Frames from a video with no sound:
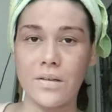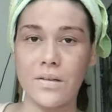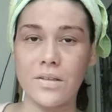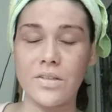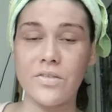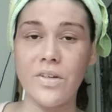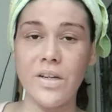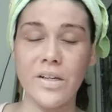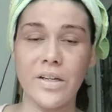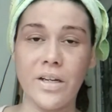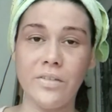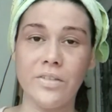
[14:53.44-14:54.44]
It's really
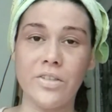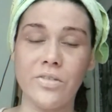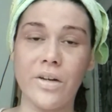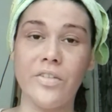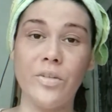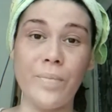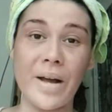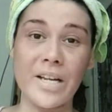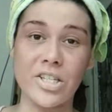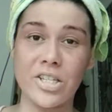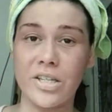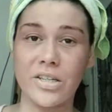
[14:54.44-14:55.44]
enough to drive you
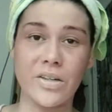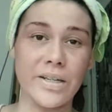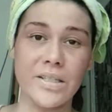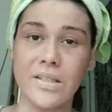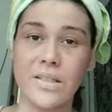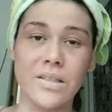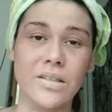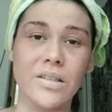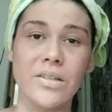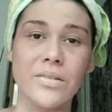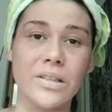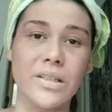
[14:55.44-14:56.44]
batshit crazy, you
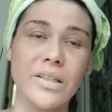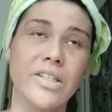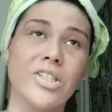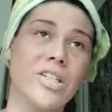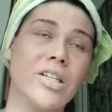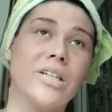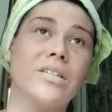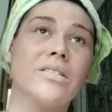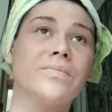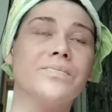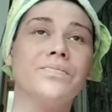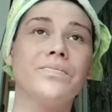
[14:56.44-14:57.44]
know, with the itching
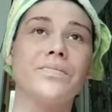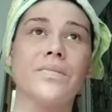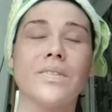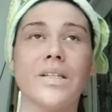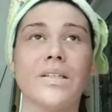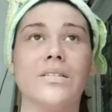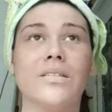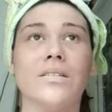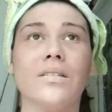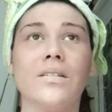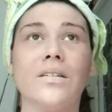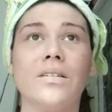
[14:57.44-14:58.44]
and
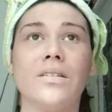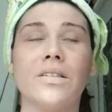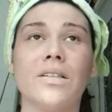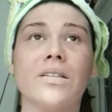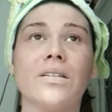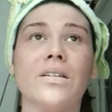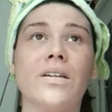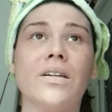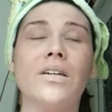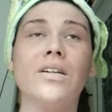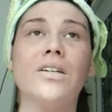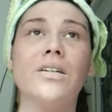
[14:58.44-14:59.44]
the
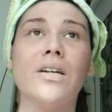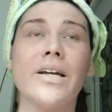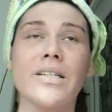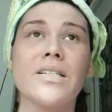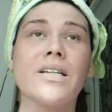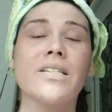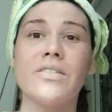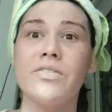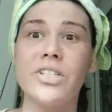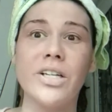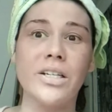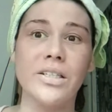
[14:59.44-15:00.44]
excessive
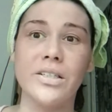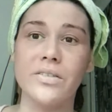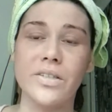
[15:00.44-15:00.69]
shedding of